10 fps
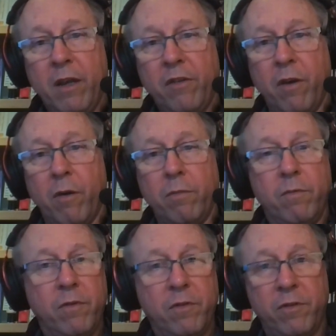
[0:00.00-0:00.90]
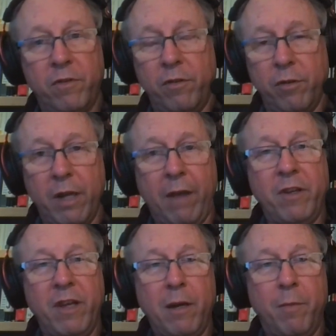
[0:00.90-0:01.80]
So you can
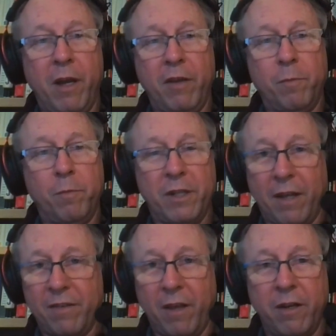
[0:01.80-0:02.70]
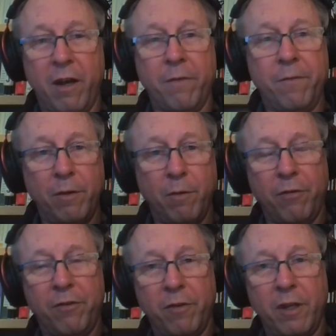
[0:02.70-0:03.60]
have the database, but that's not enough. You
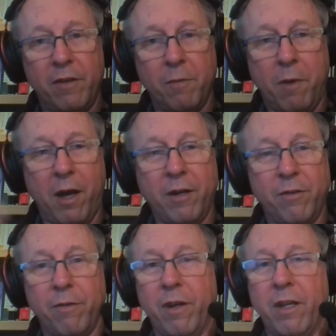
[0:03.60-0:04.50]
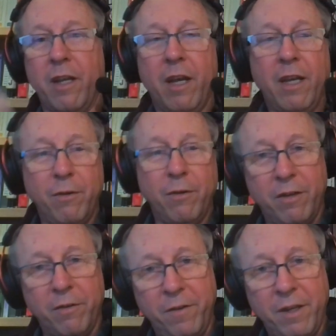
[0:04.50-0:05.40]
also need to monitor it. You
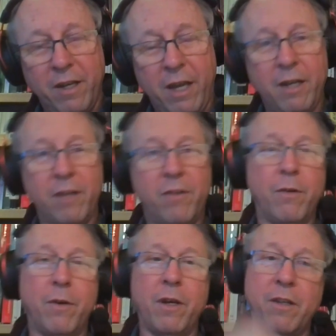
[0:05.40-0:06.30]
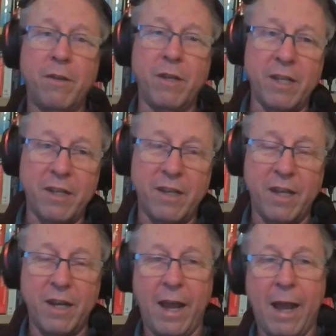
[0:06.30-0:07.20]
need to feed data to it. You need to get
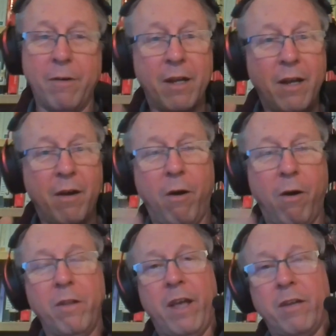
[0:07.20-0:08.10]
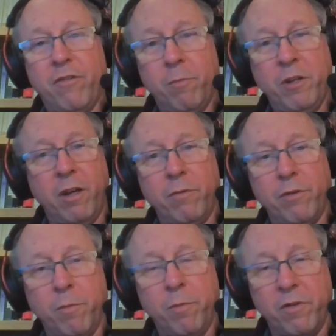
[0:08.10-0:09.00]
data out. All of that should be done
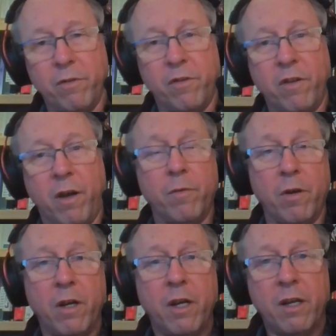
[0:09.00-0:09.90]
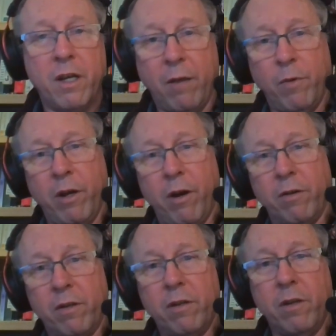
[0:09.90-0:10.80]
with open source software, and we
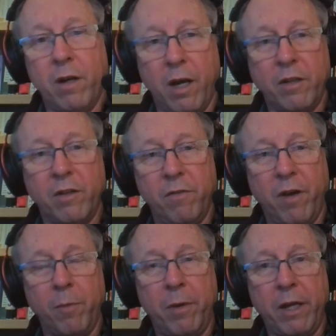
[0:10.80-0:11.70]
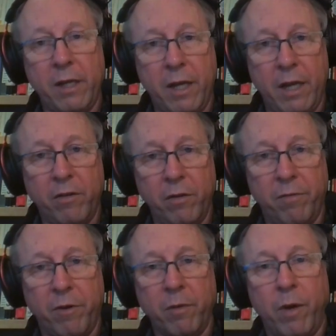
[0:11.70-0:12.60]
are uh, developing and
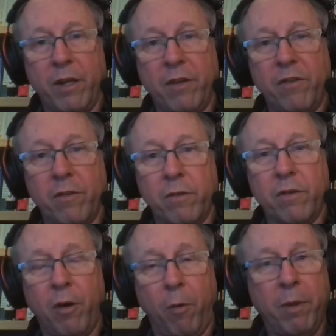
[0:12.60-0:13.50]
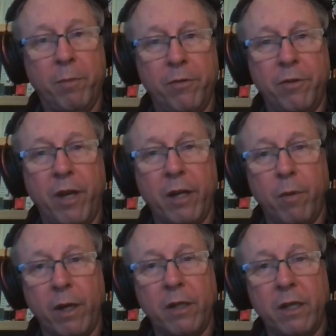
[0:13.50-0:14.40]
delivering ways to to help people do that
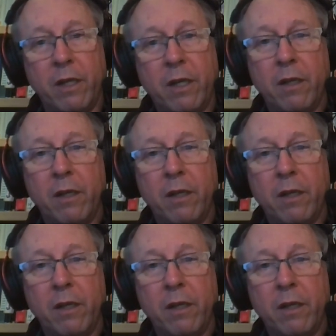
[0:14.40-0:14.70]
quickly